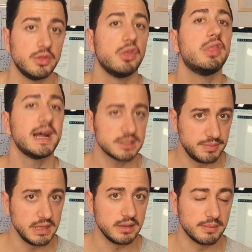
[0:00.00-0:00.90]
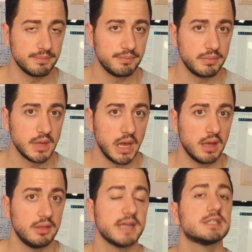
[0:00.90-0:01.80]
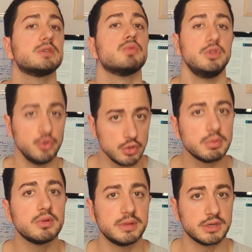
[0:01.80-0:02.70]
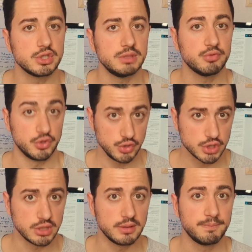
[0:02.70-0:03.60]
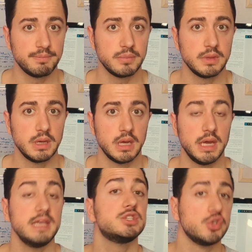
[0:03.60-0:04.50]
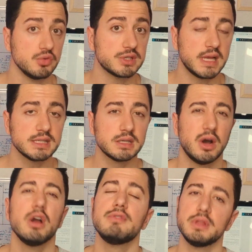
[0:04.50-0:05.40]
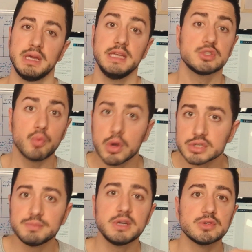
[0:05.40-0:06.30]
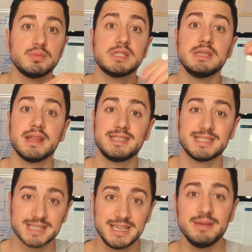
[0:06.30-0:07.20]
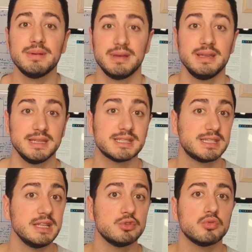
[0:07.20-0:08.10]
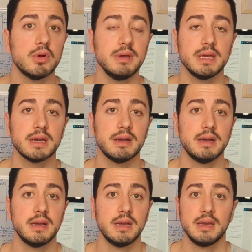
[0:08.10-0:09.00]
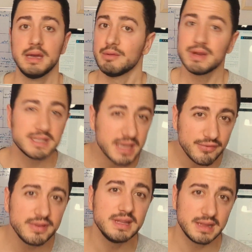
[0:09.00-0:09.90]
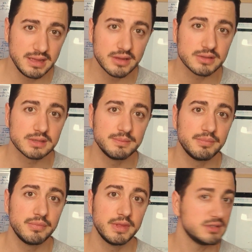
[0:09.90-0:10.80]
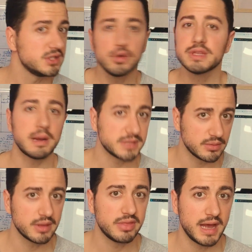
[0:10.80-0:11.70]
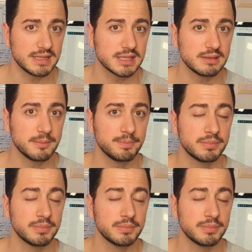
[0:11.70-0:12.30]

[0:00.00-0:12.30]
Does that mean that renewable energy production is useless or even it's worse because we see that it's, keep, it's still growing? Well, definitely not. There is no doubt about that.